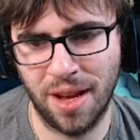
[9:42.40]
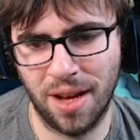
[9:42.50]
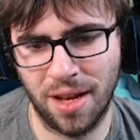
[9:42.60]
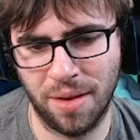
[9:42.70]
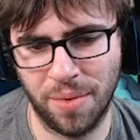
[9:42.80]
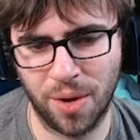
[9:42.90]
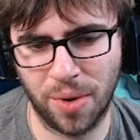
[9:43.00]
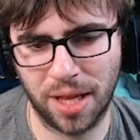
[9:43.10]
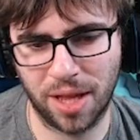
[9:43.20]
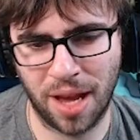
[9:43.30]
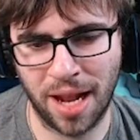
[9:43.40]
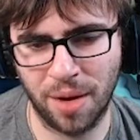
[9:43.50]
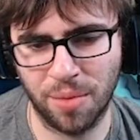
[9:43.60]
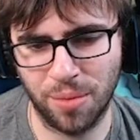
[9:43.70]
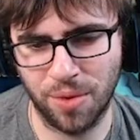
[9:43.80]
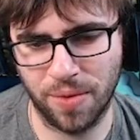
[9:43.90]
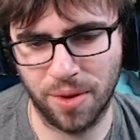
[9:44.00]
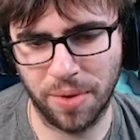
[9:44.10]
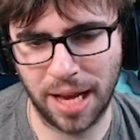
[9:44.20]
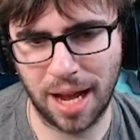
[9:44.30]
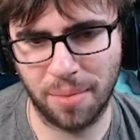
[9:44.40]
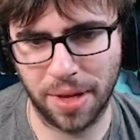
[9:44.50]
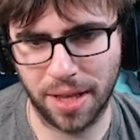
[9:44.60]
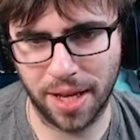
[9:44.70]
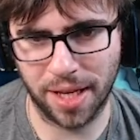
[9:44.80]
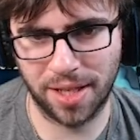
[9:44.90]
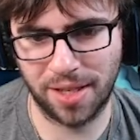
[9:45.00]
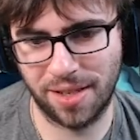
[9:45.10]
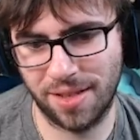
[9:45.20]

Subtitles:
And we don't get any removal. We gotta play this.